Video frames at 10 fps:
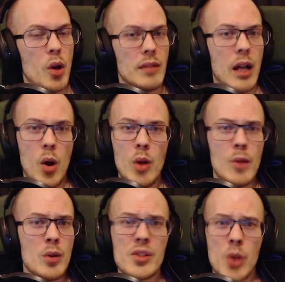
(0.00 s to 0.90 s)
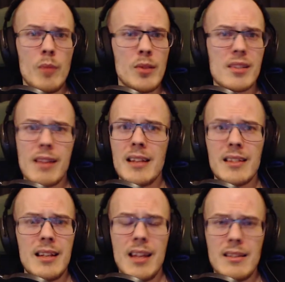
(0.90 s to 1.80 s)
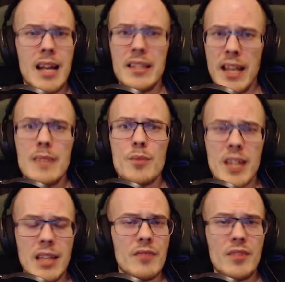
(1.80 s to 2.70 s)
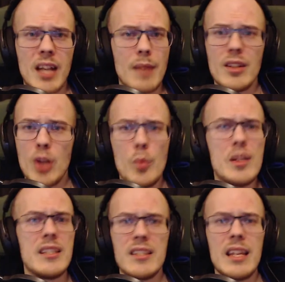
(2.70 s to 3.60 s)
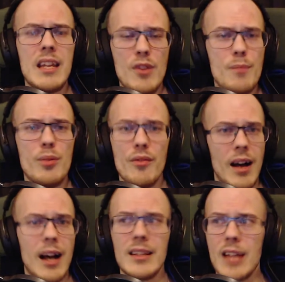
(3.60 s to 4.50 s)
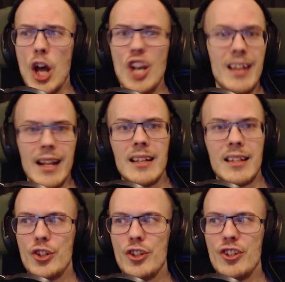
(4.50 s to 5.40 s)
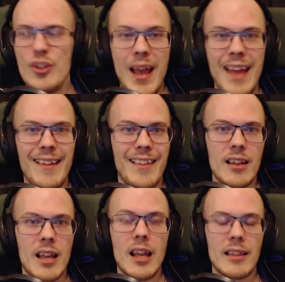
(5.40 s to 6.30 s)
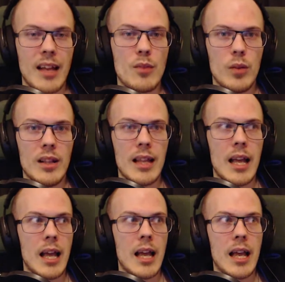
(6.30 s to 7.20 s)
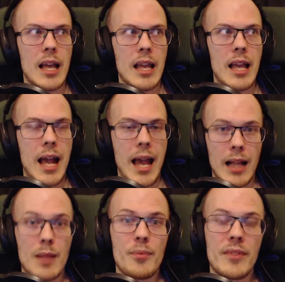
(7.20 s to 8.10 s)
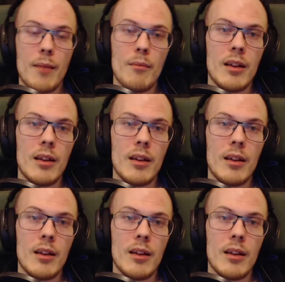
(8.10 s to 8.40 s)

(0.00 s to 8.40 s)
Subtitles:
Almost 98% of the time they don't even provide a link to anything that will help them